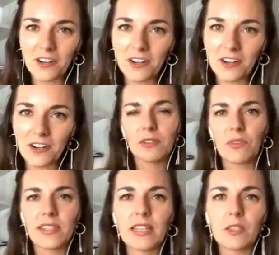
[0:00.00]
past
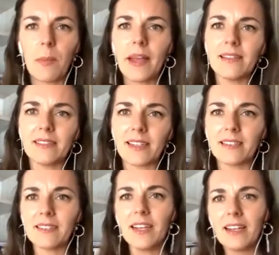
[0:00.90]
resentments
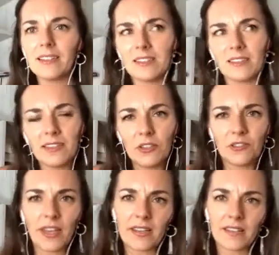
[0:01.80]
and these little
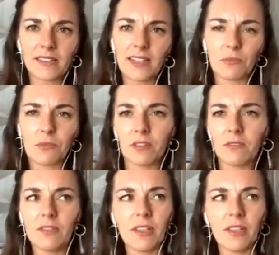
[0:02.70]
things that we